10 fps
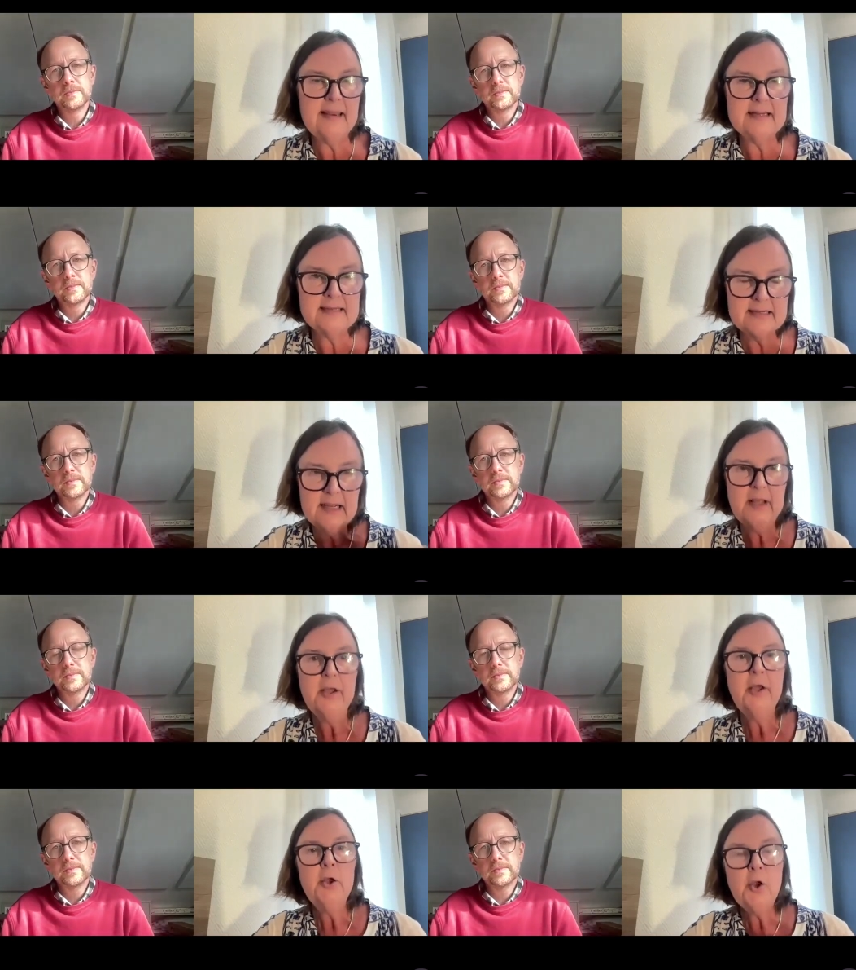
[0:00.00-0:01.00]
Speaker 1: in this
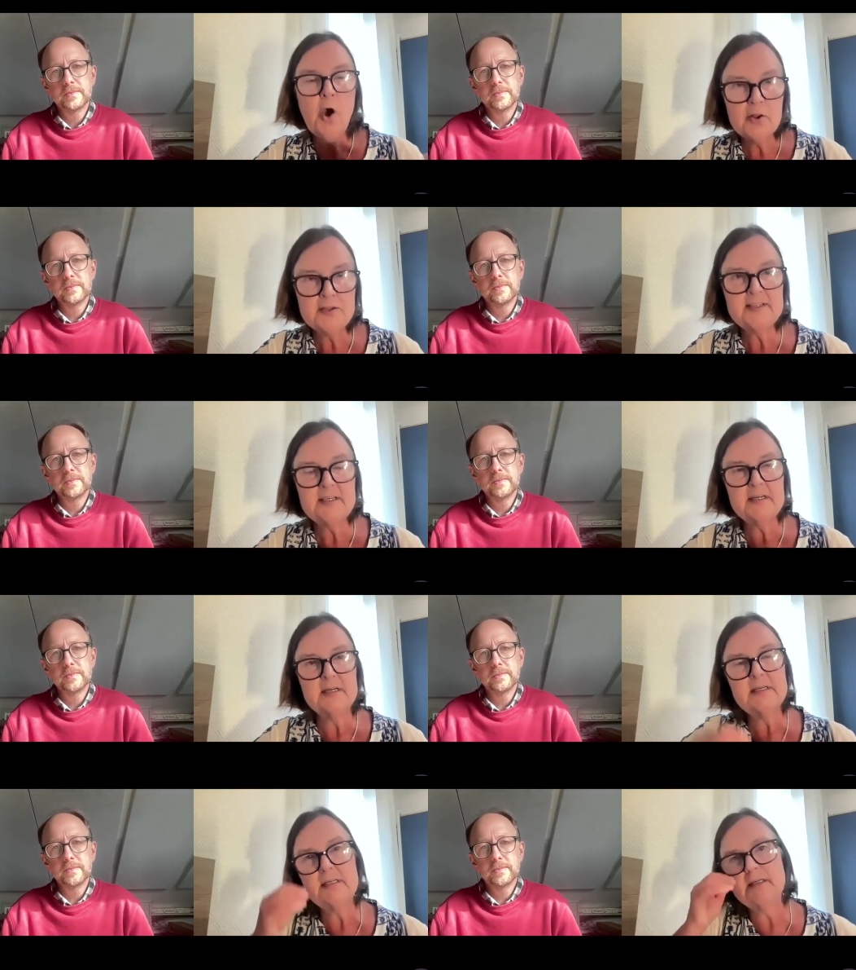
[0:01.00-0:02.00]

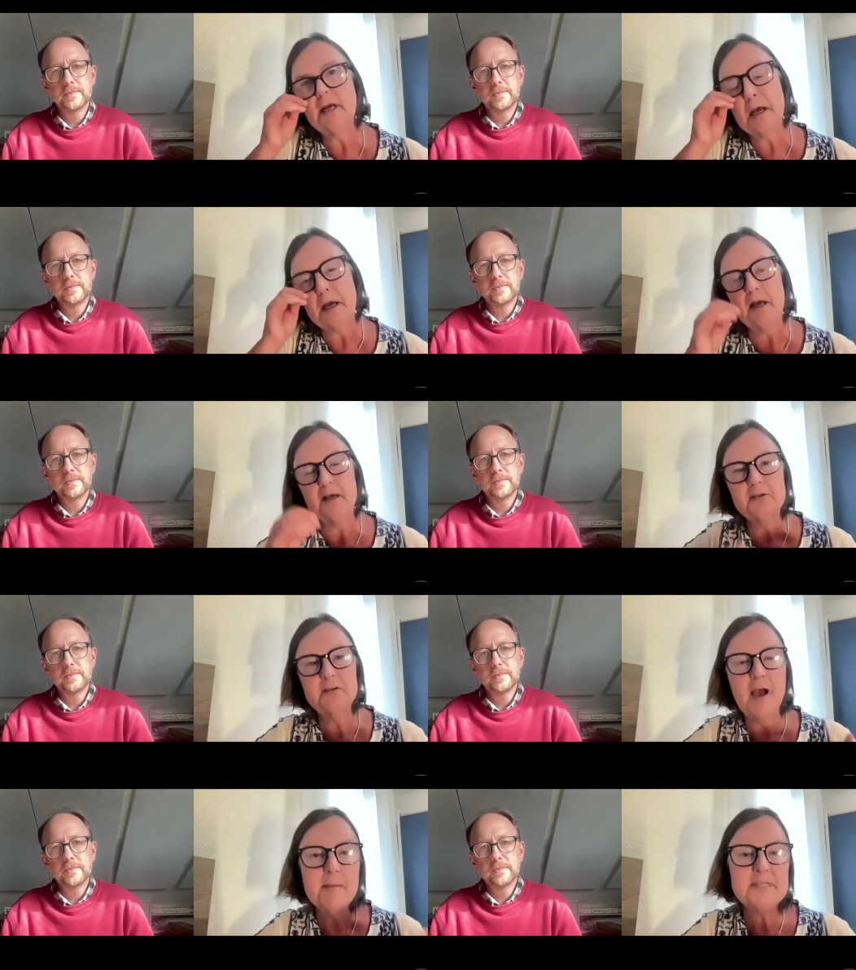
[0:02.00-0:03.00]
constant
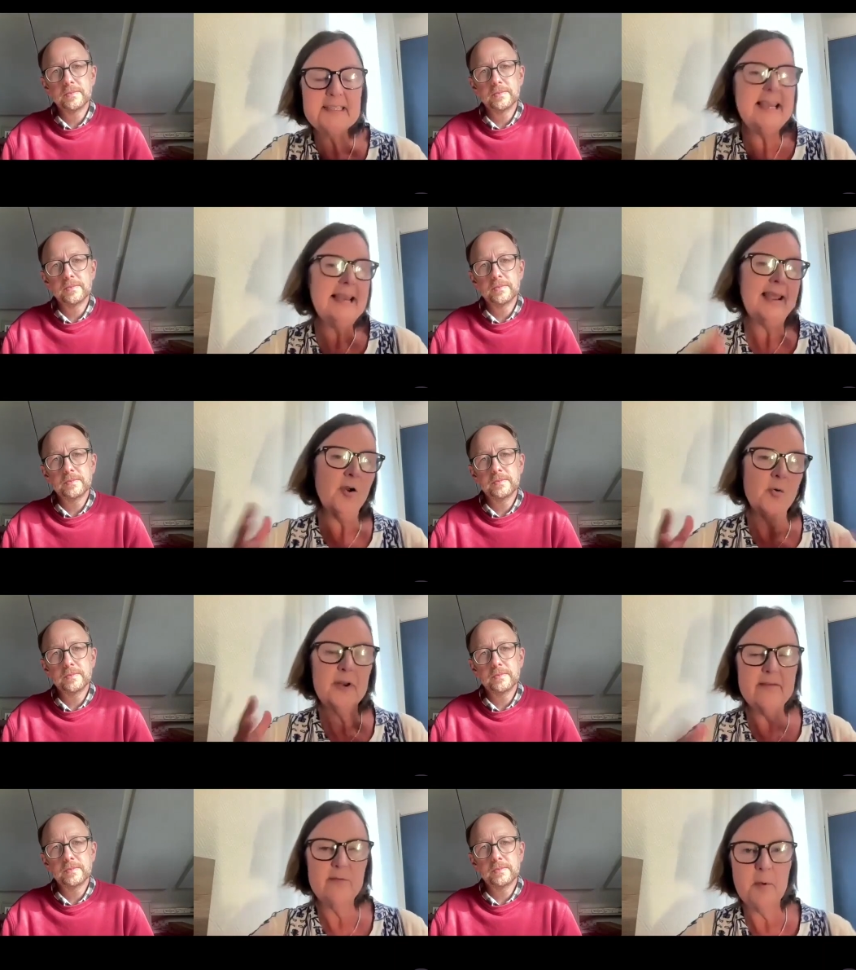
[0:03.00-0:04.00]
sort of upskilling, or
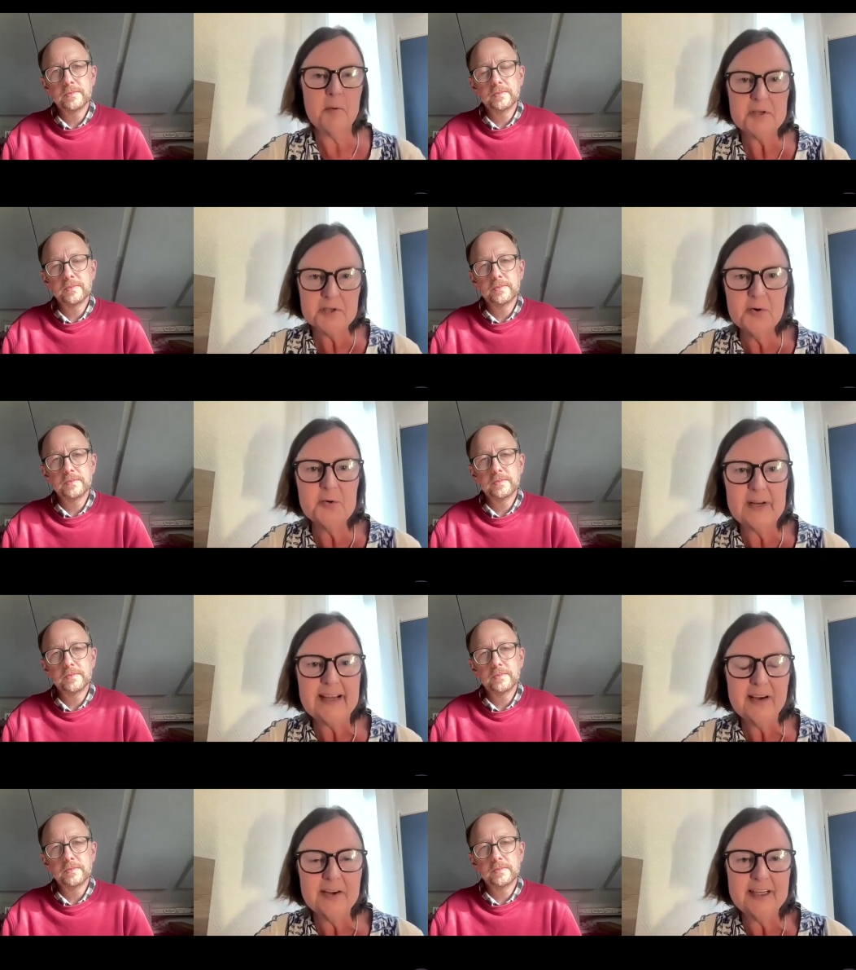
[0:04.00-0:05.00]
whatever we want to call
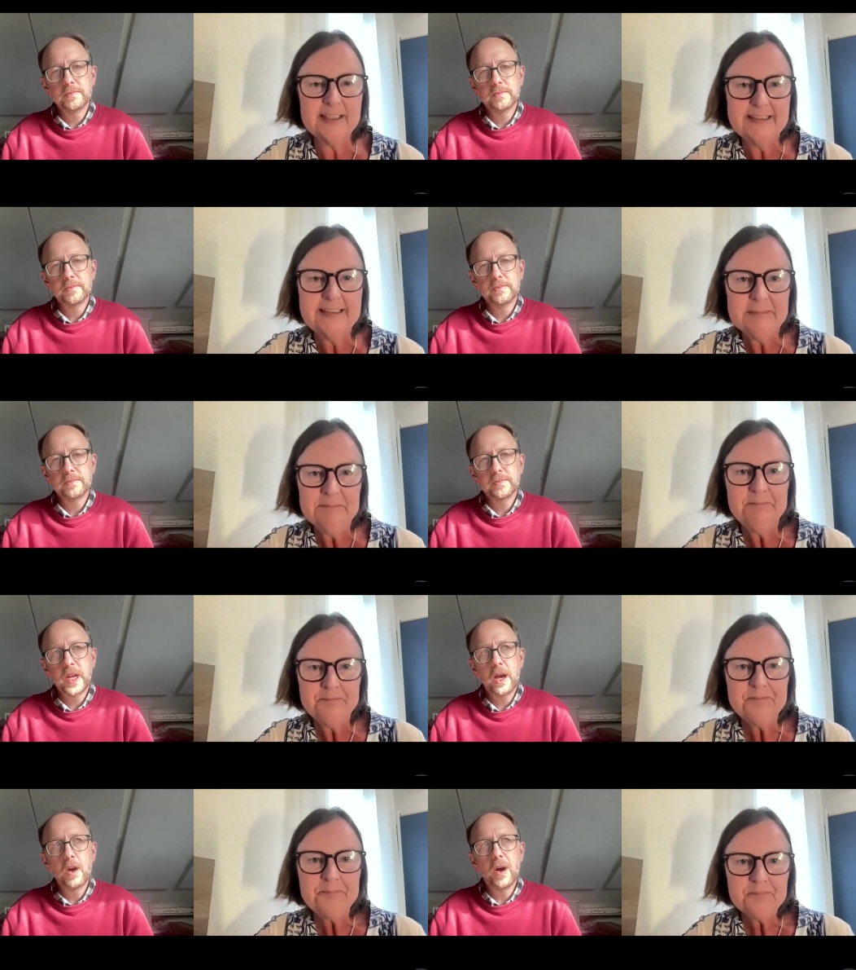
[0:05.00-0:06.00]
it, Conor.
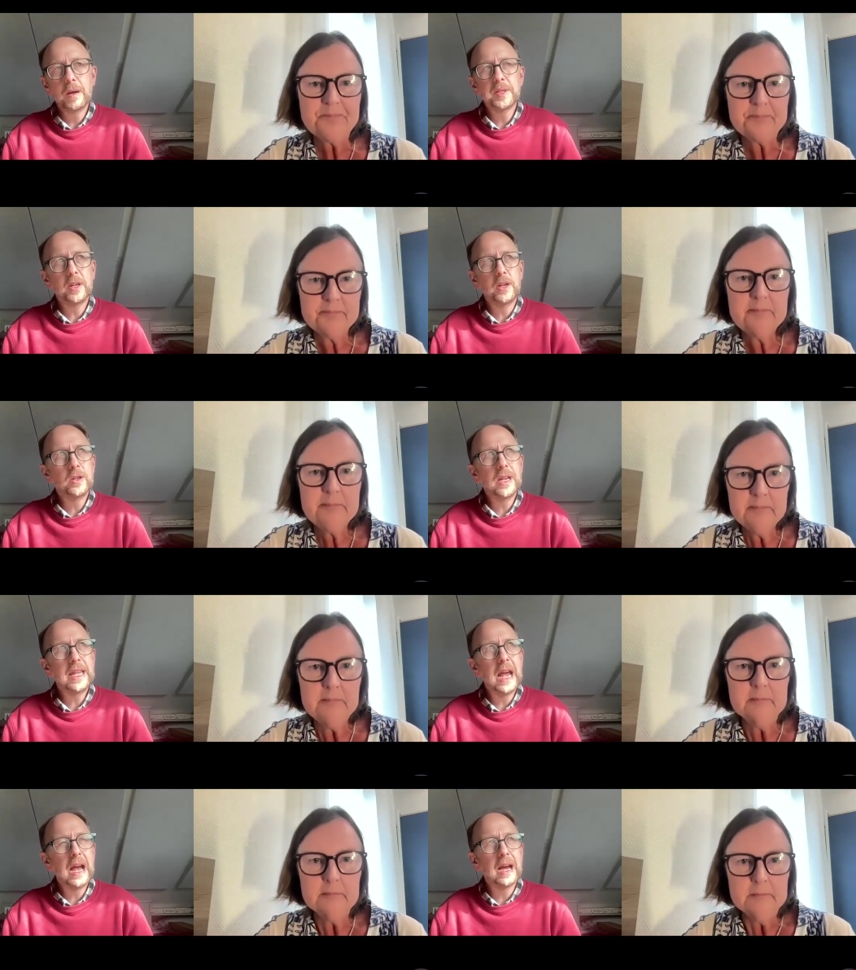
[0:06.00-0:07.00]
Speaker 2: Oh, absolutely.
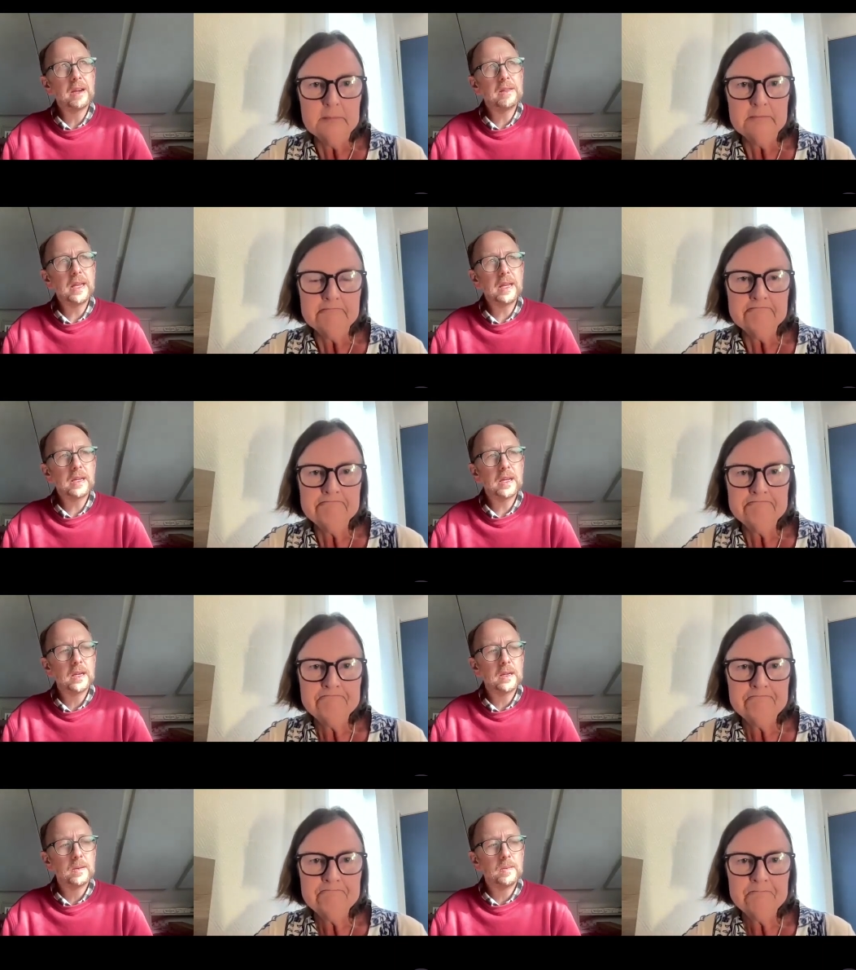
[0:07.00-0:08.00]
Yeah. And I think
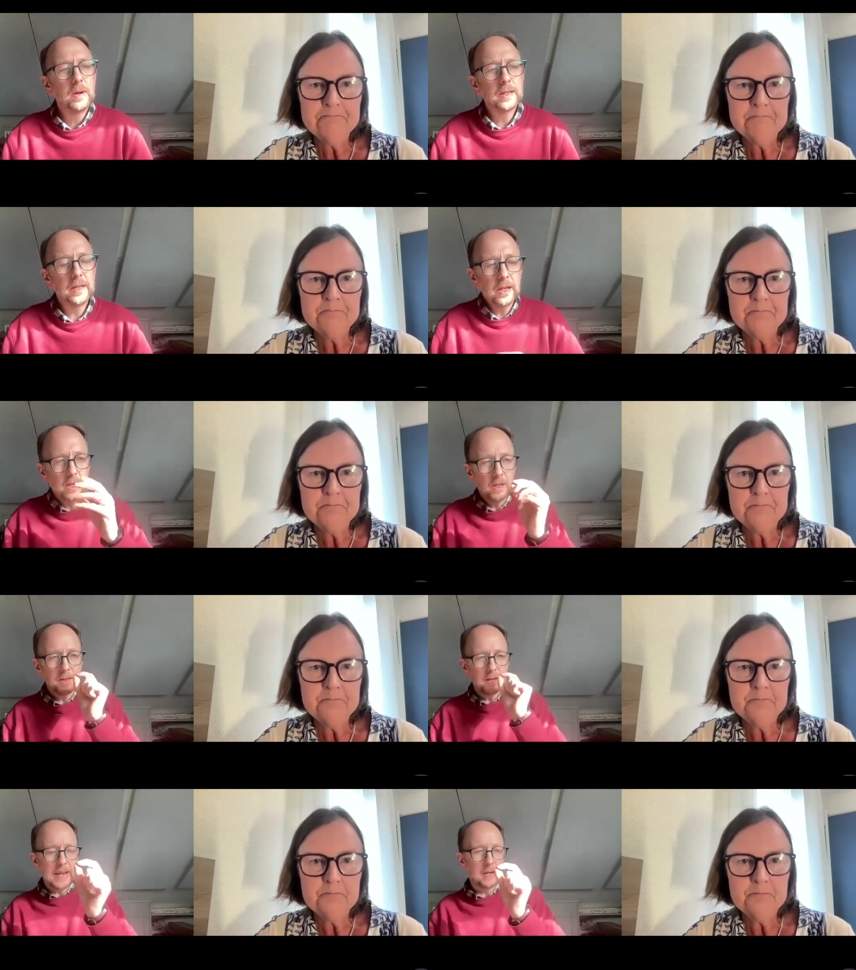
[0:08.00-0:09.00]
you hit
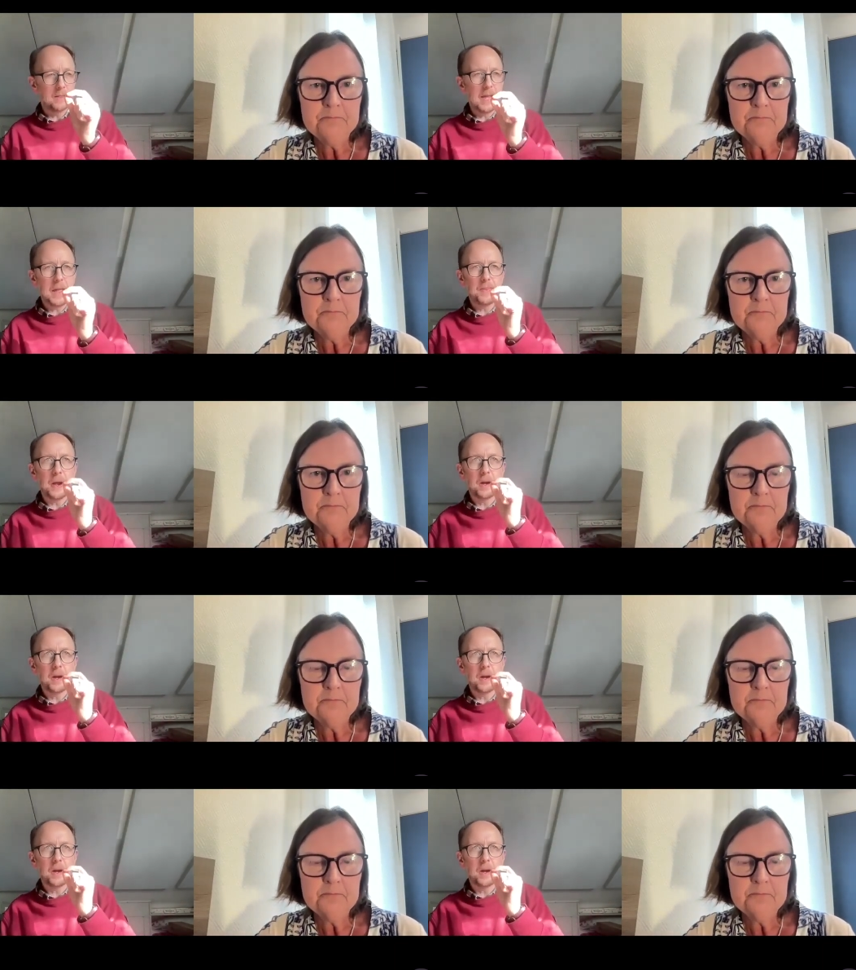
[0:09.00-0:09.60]
the nail on the head